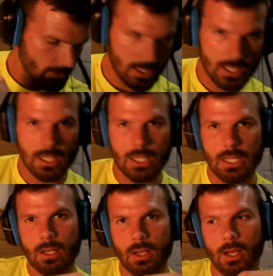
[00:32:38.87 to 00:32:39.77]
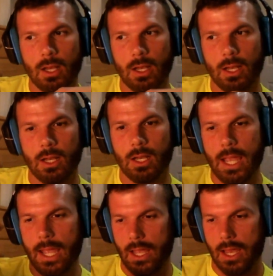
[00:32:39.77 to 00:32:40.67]
the
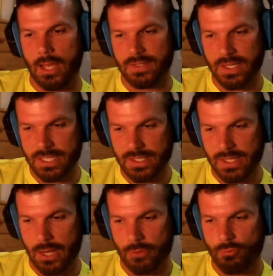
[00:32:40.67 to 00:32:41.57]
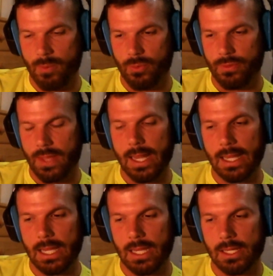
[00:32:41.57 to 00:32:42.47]
CT scan, remember
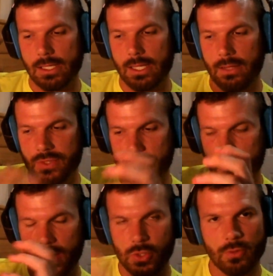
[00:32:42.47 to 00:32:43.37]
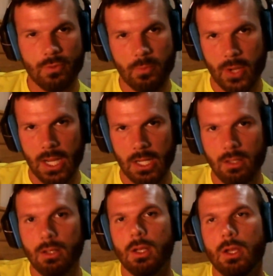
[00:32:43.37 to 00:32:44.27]
that it gives you a picture of the
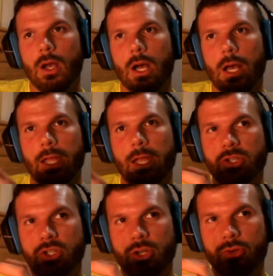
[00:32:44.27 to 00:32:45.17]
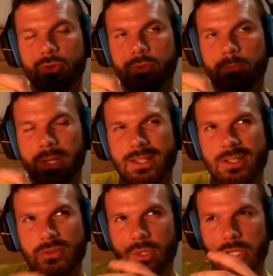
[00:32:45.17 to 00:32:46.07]
brain. It shows, but it
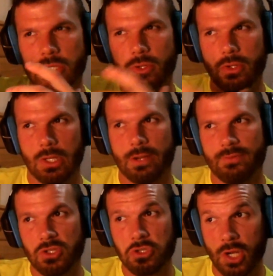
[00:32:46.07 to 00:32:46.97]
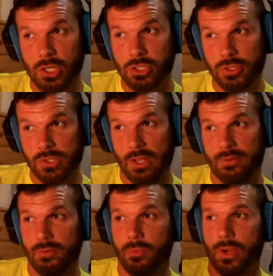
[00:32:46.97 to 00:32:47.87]
doesn't really show you a lot of the structures
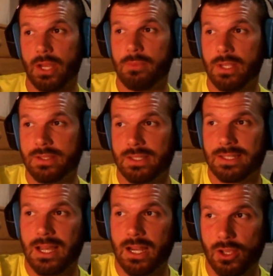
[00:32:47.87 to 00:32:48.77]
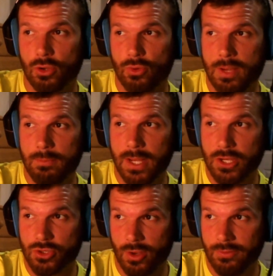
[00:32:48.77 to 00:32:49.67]
of the brain because it's not a great
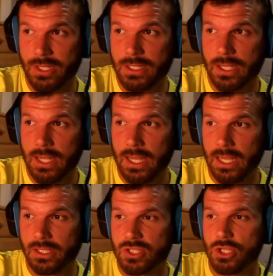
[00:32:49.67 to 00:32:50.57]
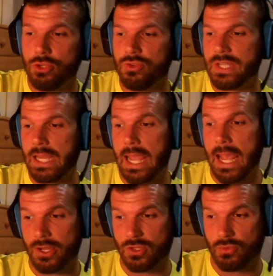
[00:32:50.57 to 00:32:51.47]
picture of it. It's using
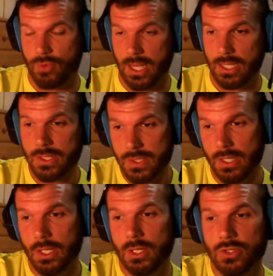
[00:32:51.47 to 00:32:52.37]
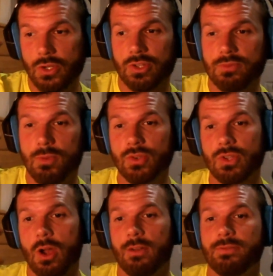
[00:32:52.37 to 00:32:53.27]
X-rays, so it is
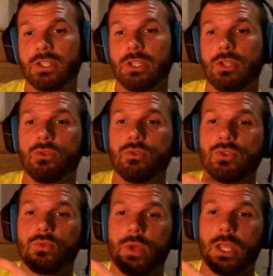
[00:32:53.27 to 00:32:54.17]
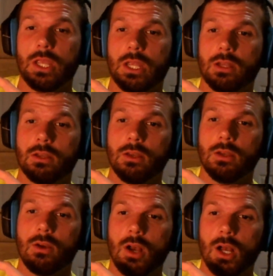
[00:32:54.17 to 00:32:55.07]
most often used when
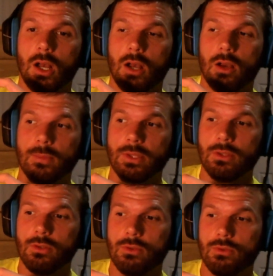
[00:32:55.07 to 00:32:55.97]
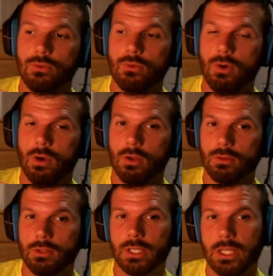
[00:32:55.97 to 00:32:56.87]
you are
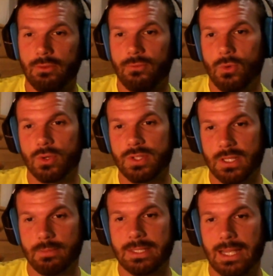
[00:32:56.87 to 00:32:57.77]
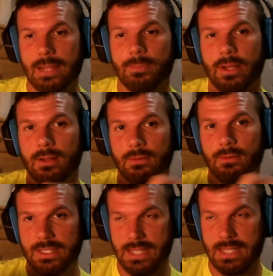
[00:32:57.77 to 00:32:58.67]
looking for some type of
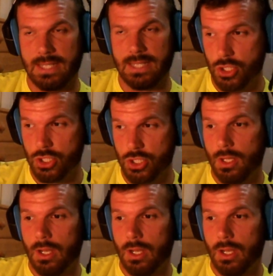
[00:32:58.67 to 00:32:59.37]
damage.